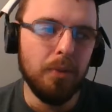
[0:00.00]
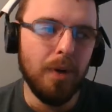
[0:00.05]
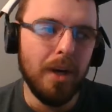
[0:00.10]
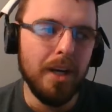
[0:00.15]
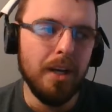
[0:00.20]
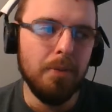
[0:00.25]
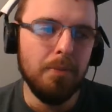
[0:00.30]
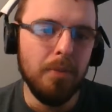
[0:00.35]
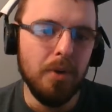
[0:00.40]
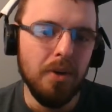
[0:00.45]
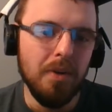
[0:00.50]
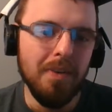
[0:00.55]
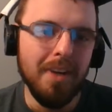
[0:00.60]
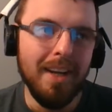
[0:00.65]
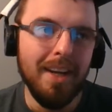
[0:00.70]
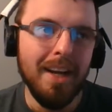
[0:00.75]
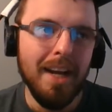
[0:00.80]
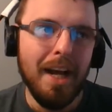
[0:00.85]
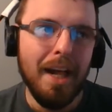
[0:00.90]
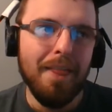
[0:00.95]
write a
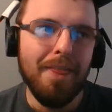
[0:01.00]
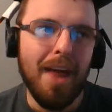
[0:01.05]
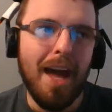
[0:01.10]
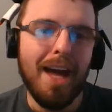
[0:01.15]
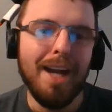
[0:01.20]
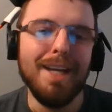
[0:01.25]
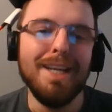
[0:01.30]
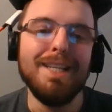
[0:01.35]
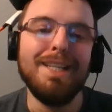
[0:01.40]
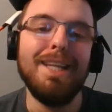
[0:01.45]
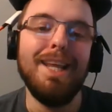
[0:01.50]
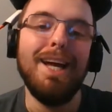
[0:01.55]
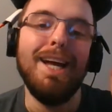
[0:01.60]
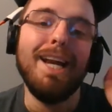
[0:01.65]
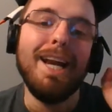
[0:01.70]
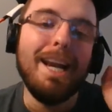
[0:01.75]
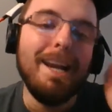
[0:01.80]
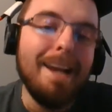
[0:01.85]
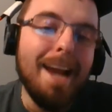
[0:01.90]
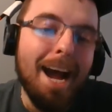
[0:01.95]
movie that is the
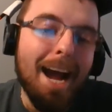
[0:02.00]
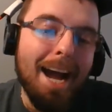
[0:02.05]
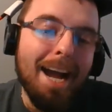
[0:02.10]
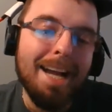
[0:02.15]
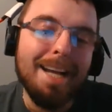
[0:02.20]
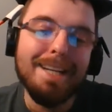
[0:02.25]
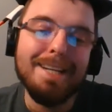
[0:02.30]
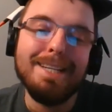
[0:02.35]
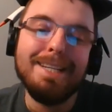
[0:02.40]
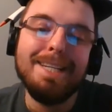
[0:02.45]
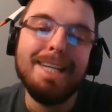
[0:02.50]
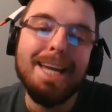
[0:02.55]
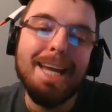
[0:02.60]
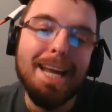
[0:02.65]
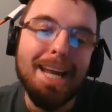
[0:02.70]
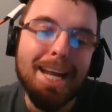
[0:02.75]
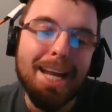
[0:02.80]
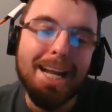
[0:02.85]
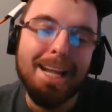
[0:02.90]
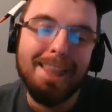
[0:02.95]

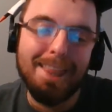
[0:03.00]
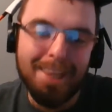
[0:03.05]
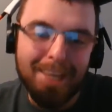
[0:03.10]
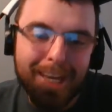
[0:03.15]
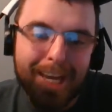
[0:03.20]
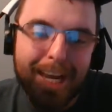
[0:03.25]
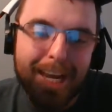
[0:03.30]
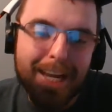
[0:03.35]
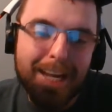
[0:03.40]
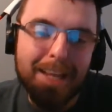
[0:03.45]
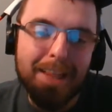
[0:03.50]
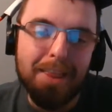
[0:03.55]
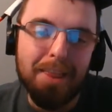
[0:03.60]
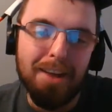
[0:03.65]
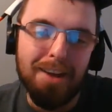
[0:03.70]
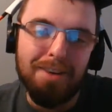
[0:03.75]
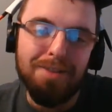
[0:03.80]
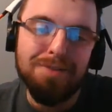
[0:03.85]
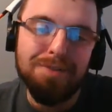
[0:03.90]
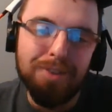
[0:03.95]
19th in
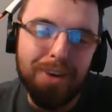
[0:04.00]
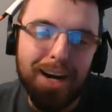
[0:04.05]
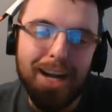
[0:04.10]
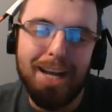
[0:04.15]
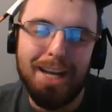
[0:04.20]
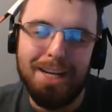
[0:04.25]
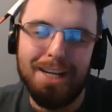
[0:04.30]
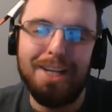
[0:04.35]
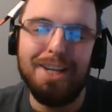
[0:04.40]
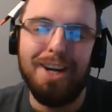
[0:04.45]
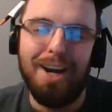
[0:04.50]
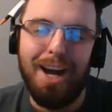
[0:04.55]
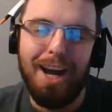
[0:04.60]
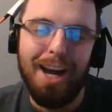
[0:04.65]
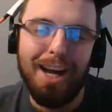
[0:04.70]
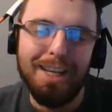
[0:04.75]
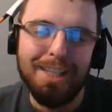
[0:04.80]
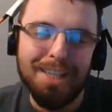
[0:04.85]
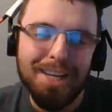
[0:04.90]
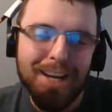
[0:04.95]
the
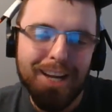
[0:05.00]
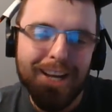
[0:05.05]
franchise